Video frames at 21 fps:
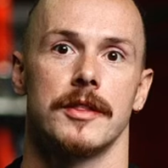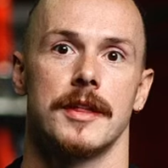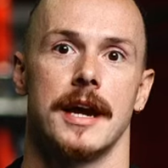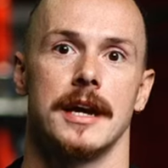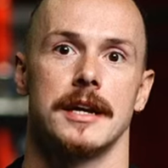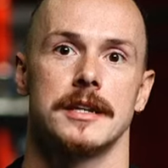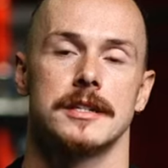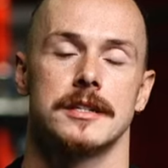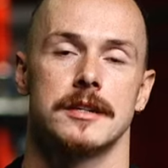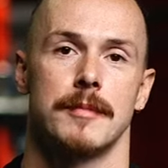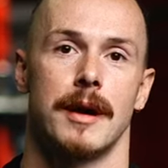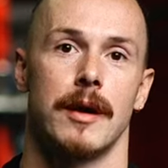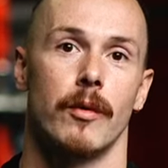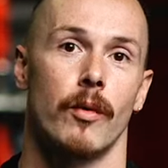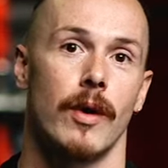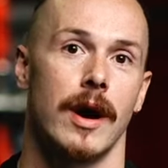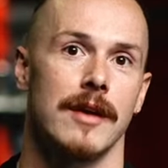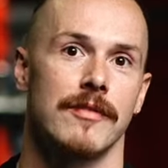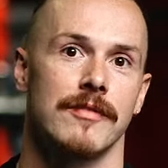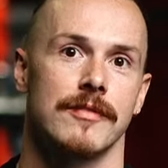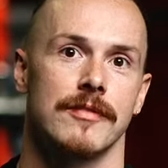of thanks to my
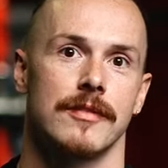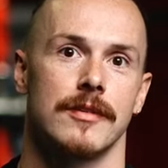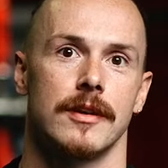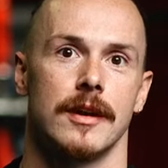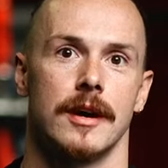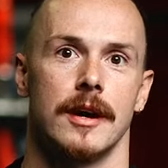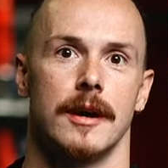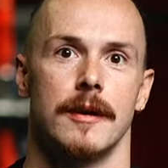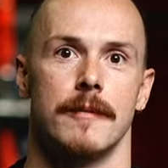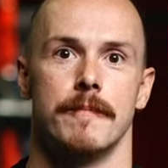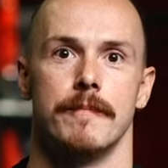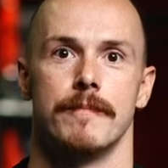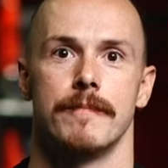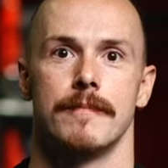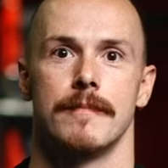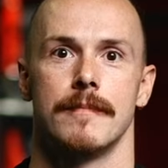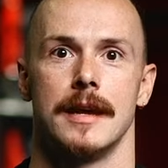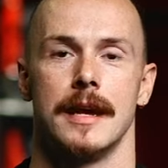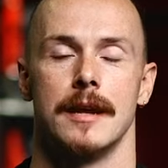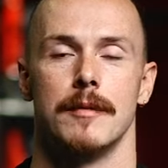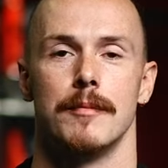wife.
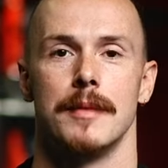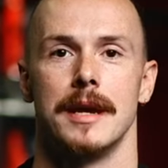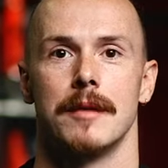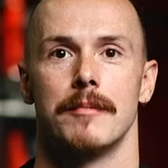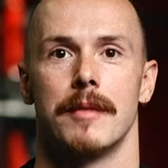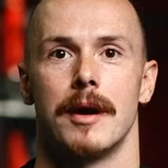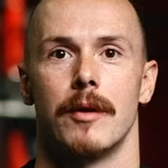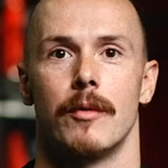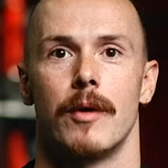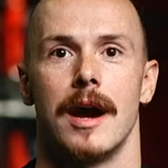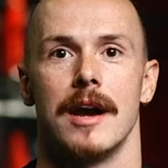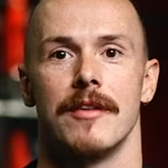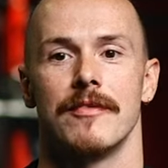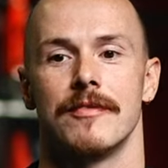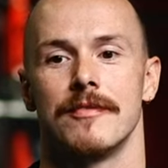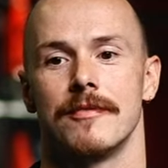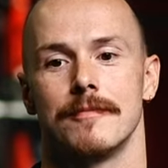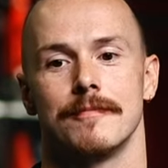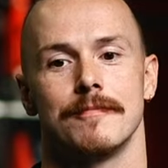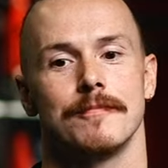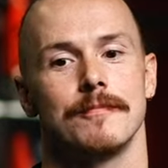In meeting my
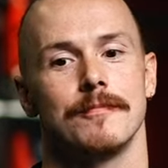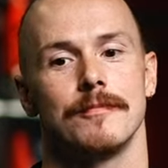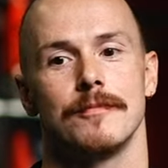wife,